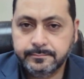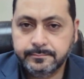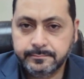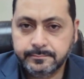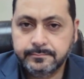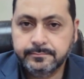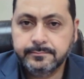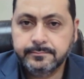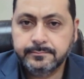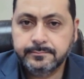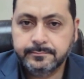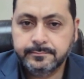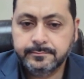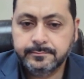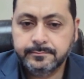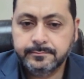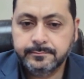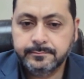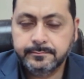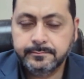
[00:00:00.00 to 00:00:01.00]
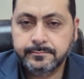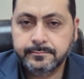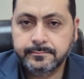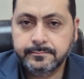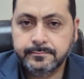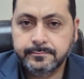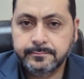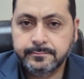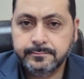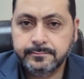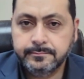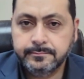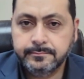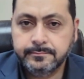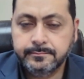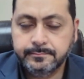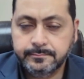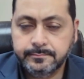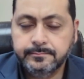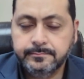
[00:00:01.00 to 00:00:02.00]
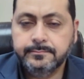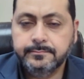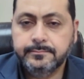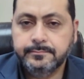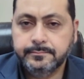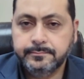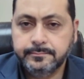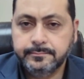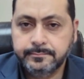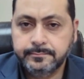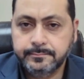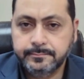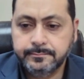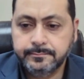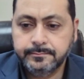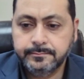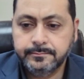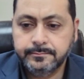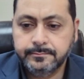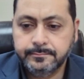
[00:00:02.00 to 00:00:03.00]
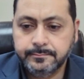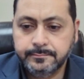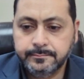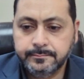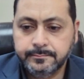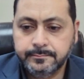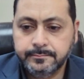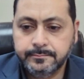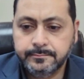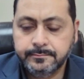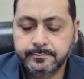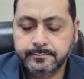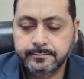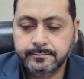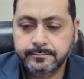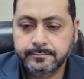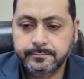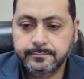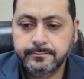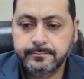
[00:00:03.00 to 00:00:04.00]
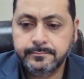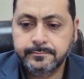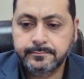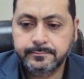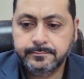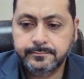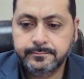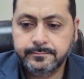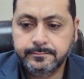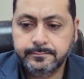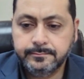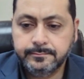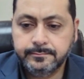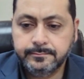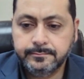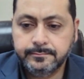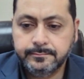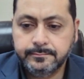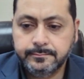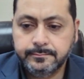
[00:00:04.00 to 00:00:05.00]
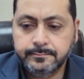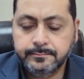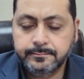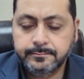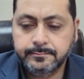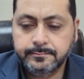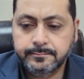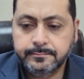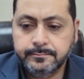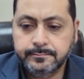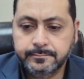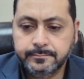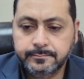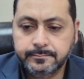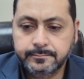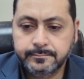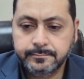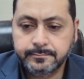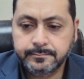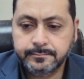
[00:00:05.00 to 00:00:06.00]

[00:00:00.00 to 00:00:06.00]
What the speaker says: The person shown says nothing.